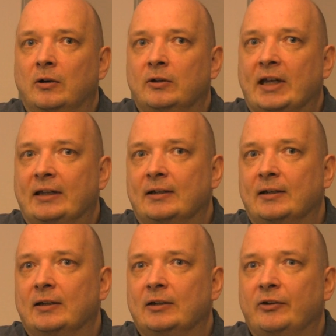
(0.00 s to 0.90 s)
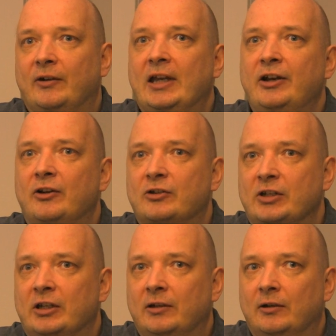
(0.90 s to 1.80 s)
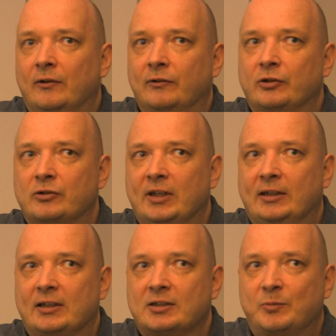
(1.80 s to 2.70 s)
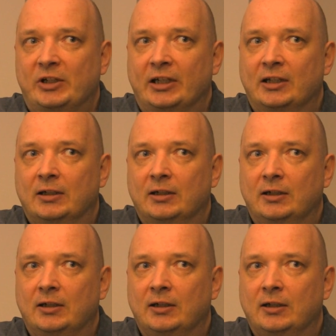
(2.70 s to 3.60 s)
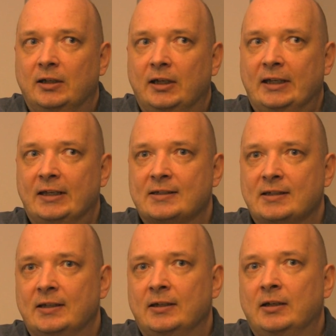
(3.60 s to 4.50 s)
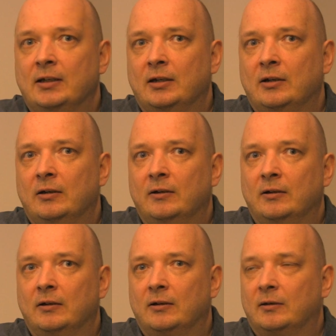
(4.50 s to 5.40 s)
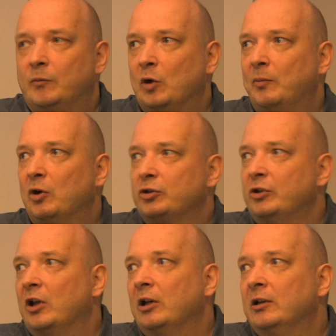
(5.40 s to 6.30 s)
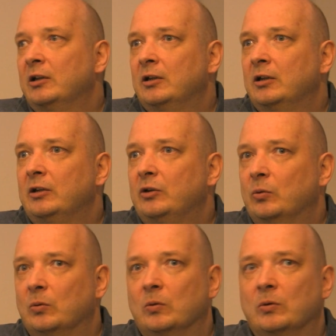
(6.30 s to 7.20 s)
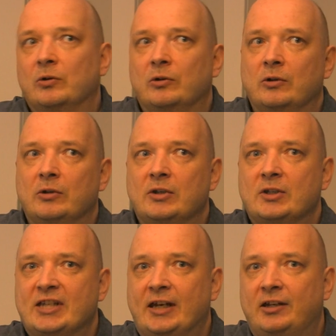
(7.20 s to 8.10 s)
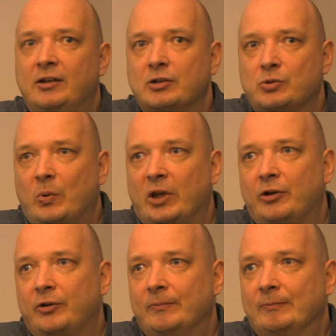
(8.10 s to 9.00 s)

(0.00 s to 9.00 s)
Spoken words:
that the energy of that spring, it is proportional to z squared.